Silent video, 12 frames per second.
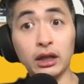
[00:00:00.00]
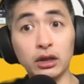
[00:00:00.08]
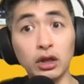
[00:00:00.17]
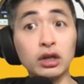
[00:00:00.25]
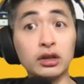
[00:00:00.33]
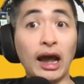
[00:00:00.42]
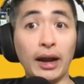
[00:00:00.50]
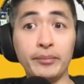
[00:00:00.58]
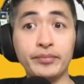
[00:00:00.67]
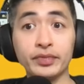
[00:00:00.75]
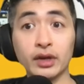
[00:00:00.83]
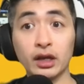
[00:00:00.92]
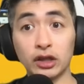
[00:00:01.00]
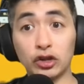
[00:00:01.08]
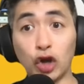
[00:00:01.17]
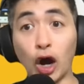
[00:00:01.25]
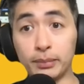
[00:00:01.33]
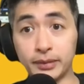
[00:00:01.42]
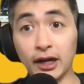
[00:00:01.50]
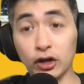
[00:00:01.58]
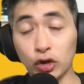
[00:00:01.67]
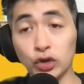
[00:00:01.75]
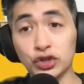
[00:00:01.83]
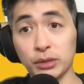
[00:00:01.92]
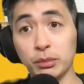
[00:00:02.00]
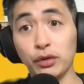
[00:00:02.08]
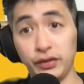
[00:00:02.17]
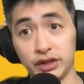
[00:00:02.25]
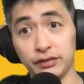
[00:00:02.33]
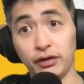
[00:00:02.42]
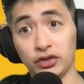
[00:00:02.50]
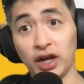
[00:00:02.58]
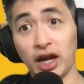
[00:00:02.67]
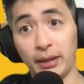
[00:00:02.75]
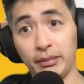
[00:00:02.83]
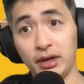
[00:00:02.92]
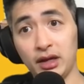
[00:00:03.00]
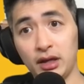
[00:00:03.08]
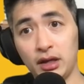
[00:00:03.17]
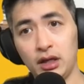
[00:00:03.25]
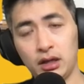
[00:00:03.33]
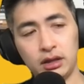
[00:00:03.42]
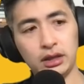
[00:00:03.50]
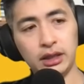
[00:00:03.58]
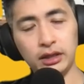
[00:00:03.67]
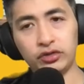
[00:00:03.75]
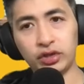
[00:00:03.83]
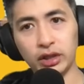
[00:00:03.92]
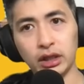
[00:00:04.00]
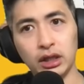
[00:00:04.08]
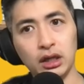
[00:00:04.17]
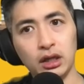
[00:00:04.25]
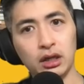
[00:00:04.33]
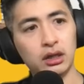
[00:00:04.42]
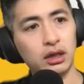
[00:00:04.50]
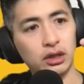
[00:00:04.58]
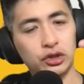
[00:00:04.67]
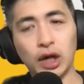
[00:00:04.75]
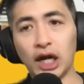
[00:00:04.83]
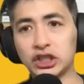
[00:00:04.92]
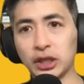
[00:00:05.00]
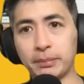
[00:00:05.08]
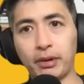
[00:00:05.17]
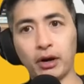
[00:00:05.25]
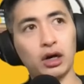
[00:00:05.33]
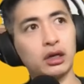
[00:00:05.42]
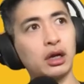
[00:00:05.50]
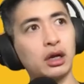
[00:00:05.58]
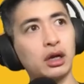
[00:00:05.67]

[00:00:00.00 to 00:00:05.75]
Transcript: looked at the top 10 grossing movies of all time. E.T., Jurassic Park,